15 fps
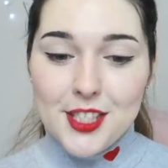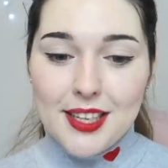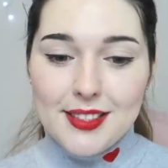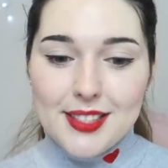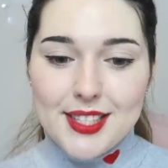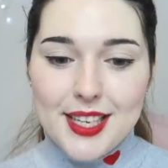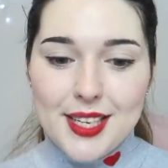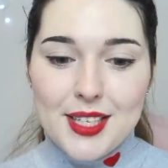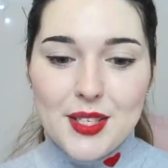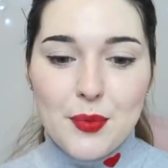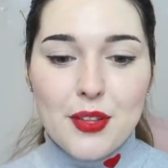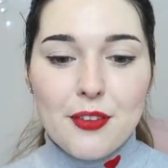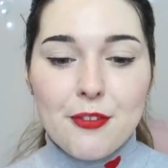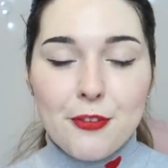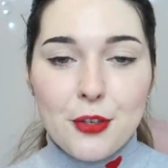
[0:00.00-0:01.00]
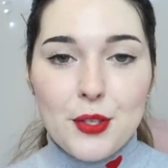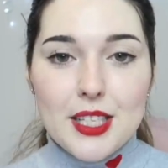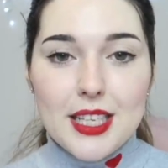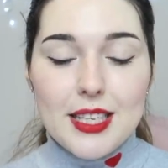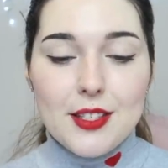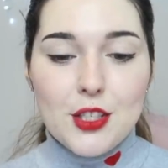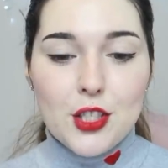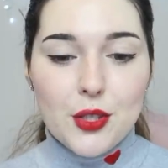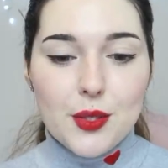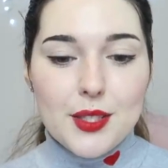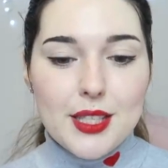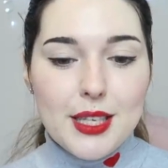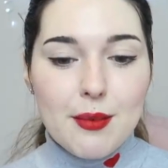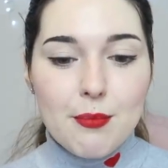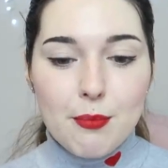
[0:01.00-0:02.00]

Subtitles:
gel tint with fruity, juicy,